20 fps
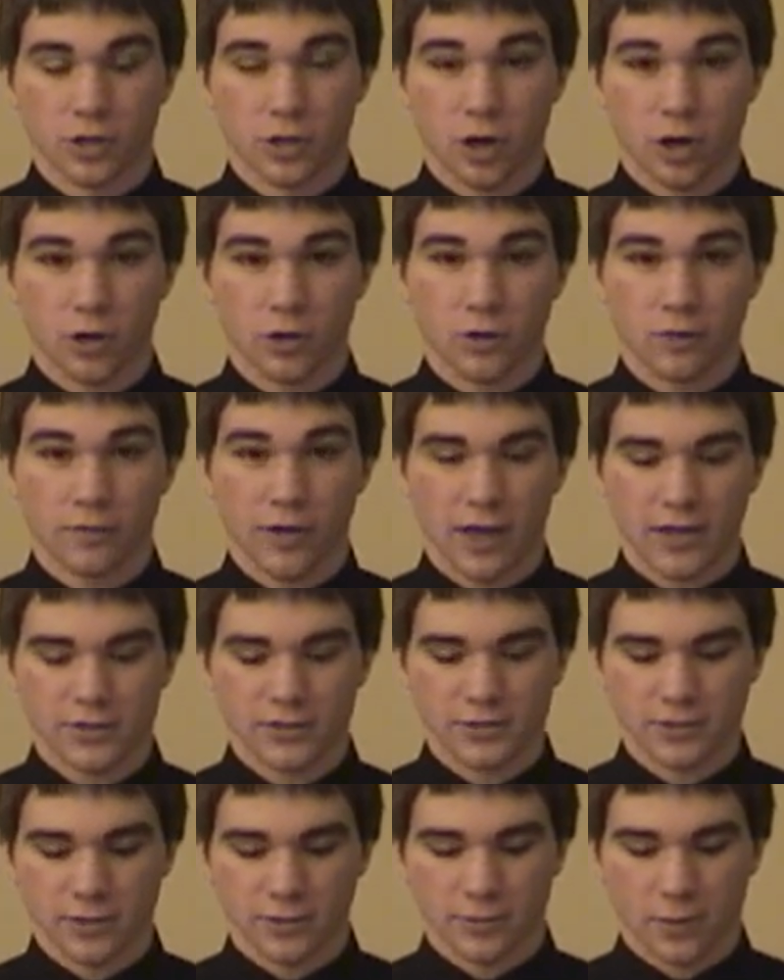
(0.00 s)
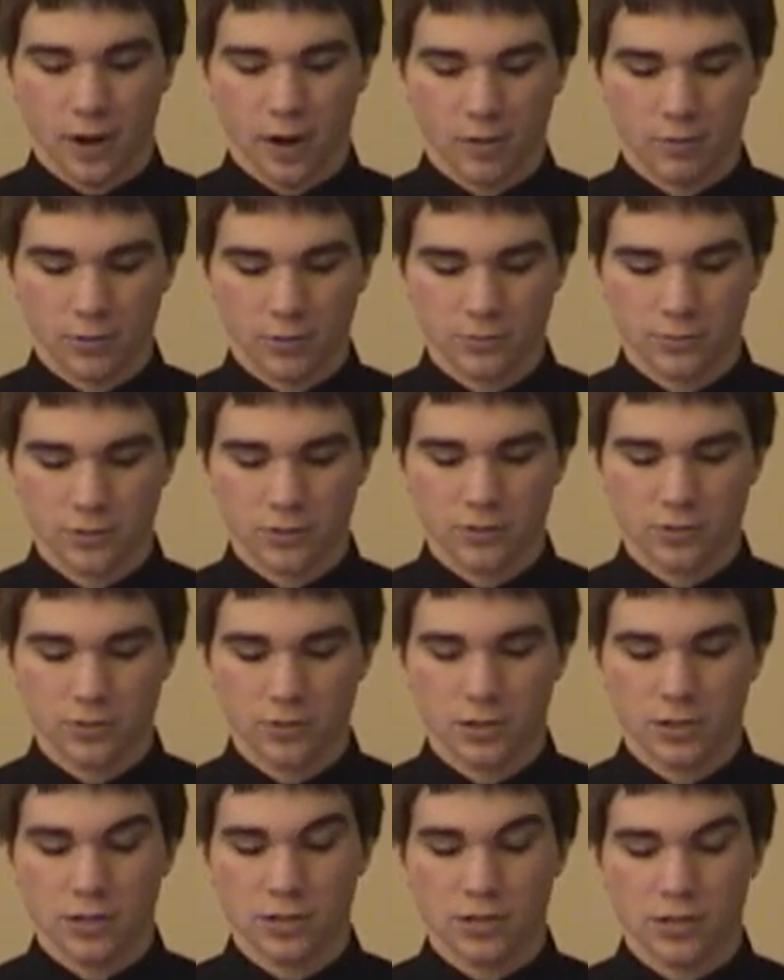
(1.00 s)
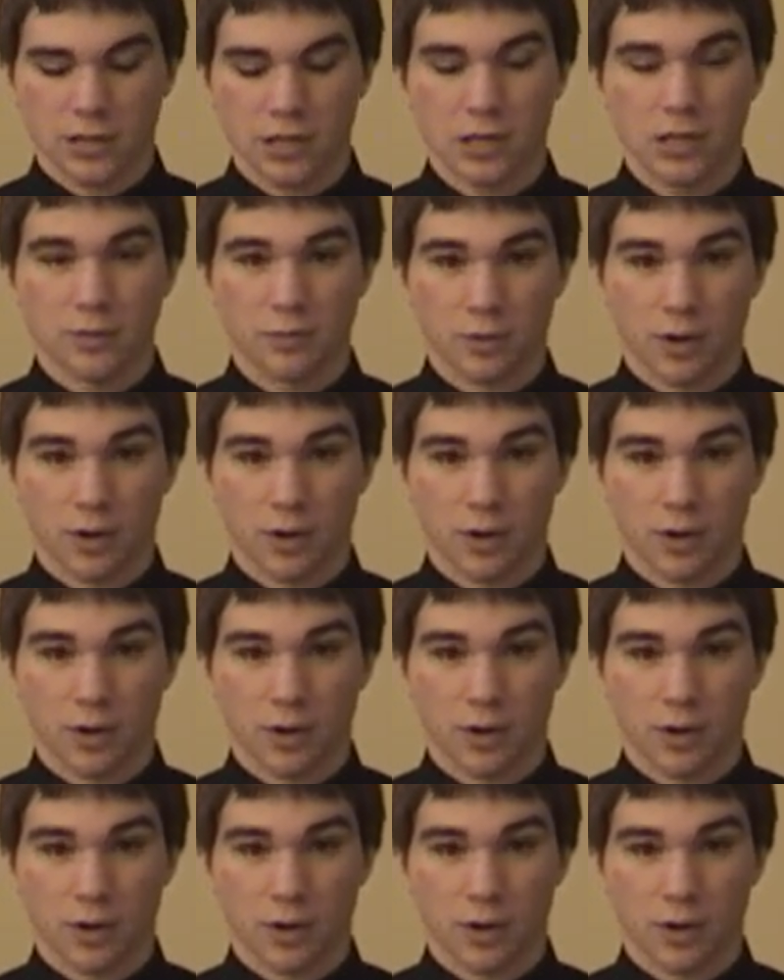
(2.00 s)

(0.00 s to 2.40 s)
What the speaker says: cardiovascular problems, kidney